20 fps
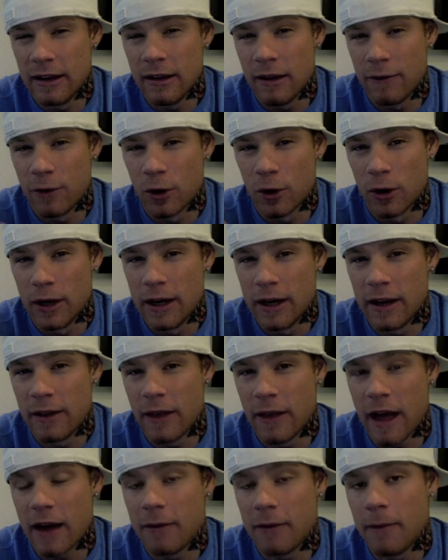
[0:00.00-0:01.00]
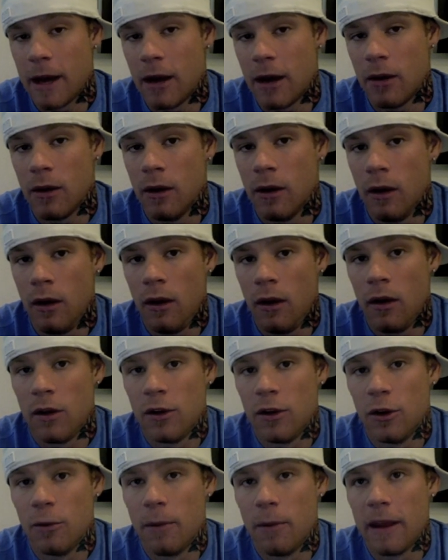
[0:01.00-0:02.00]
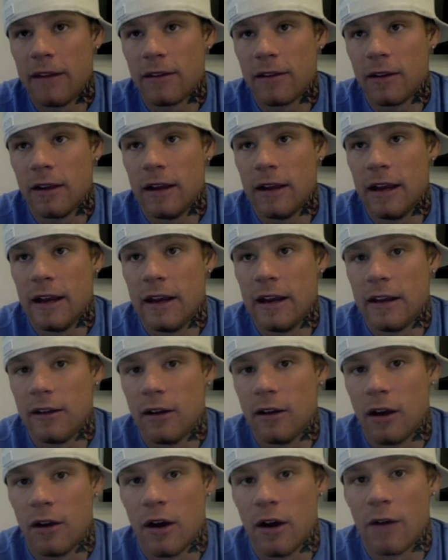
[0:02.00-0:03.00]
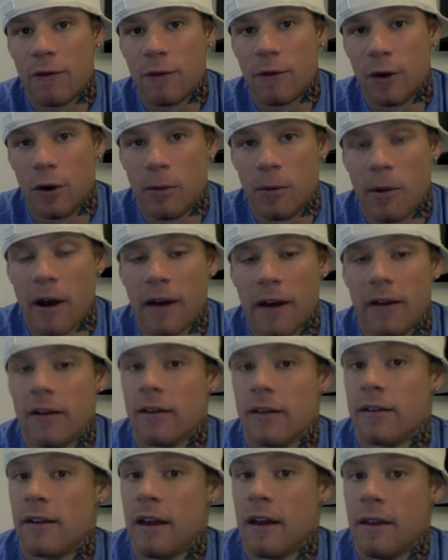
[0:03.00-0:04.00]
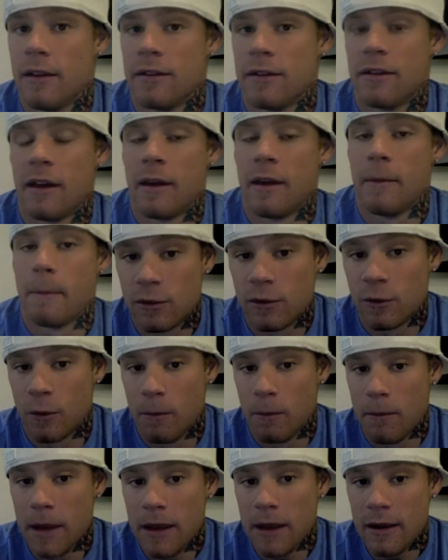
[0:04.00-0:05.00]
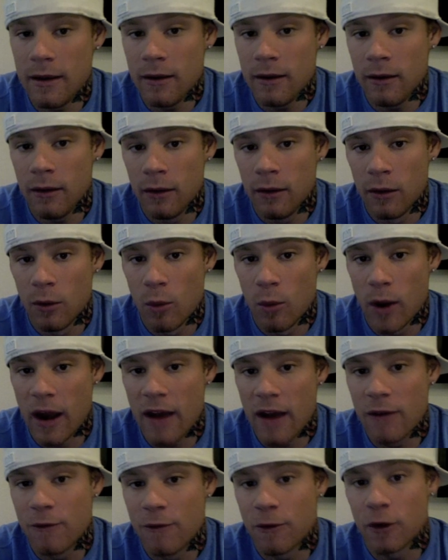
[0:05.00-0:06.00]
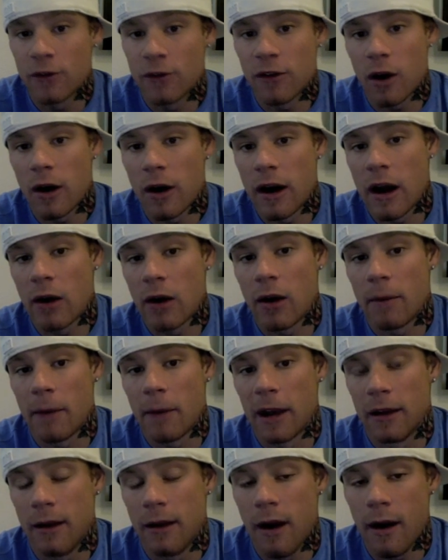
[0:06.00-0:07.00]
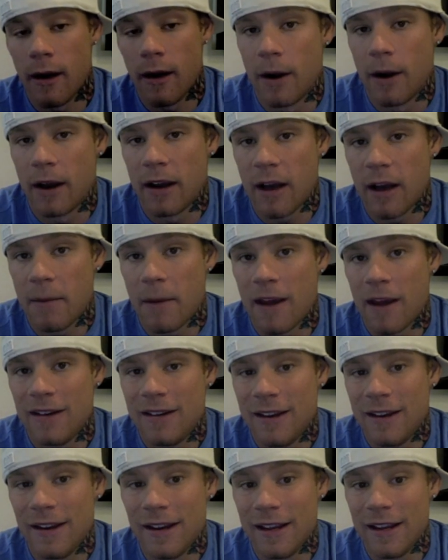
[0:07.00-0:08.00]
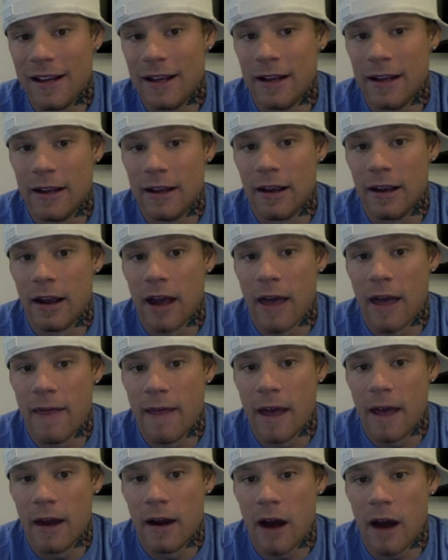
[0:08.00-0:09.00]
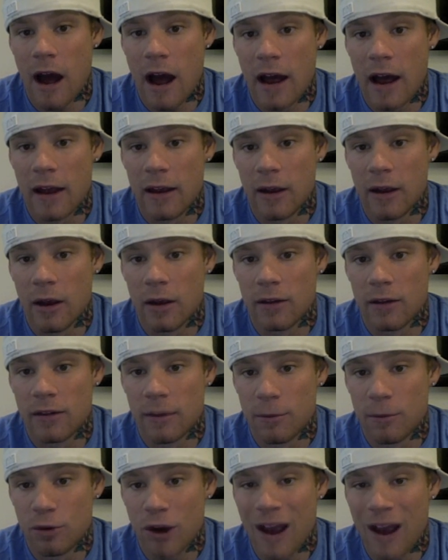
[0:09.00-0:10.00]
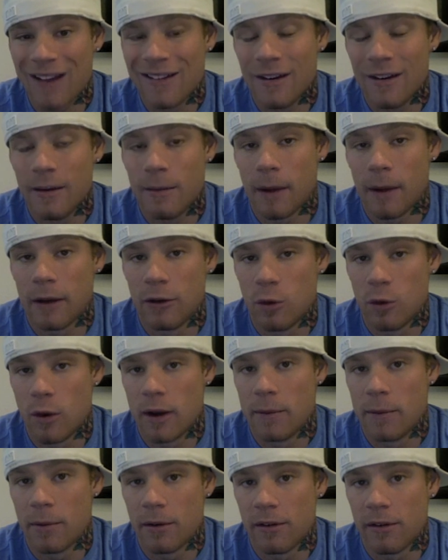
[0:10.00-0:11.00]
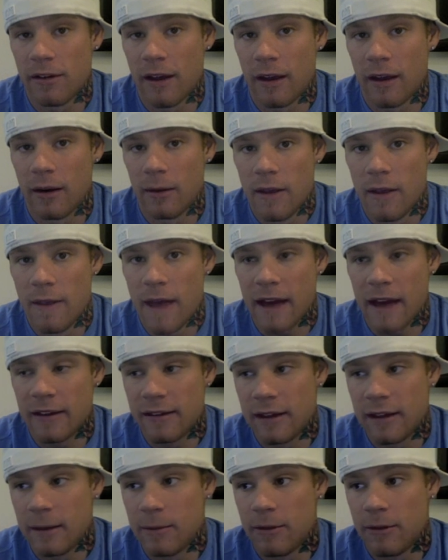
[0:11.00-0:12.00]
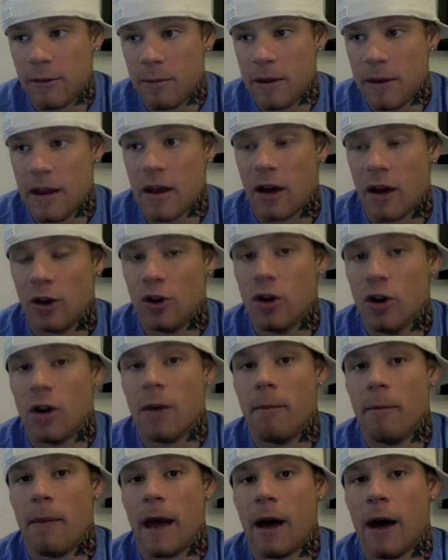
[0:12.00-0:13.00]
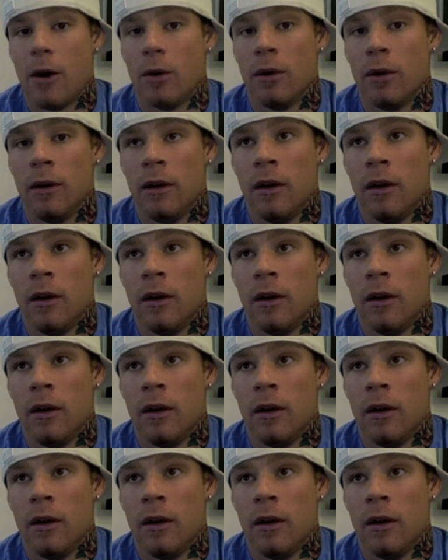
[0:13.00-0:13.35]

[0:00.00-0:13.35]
if you're eating that amount, you're basically eating enough for your body to stay the same. For me, when I first started out on my cut, I got my TDEE and then I subtracted it by 20%. That seems to be a good amount